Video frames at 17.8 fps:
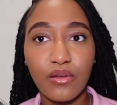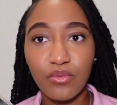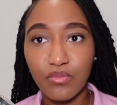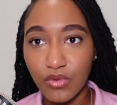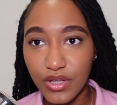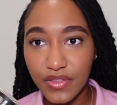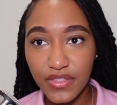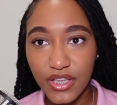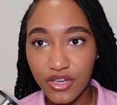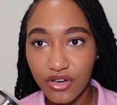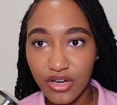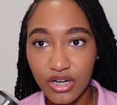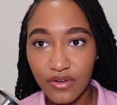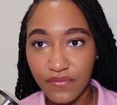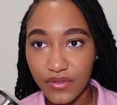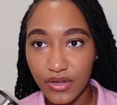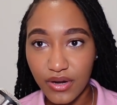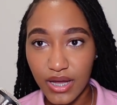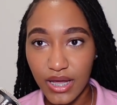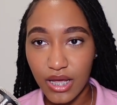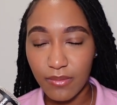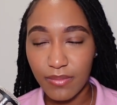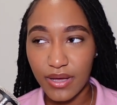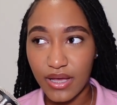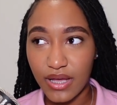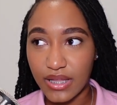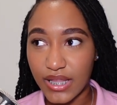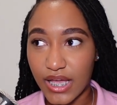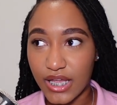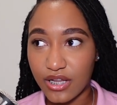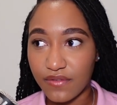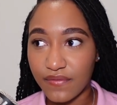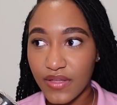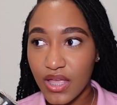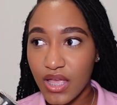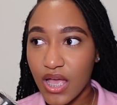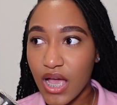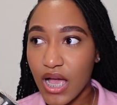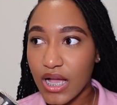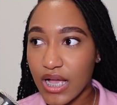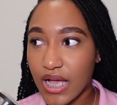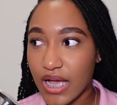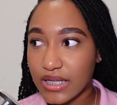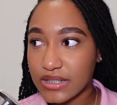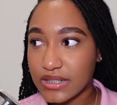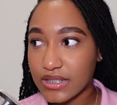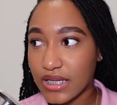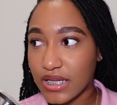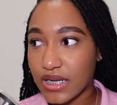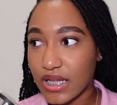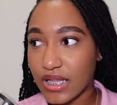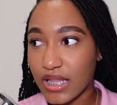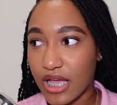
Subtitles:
one thing you're gonna figure out about a lot of content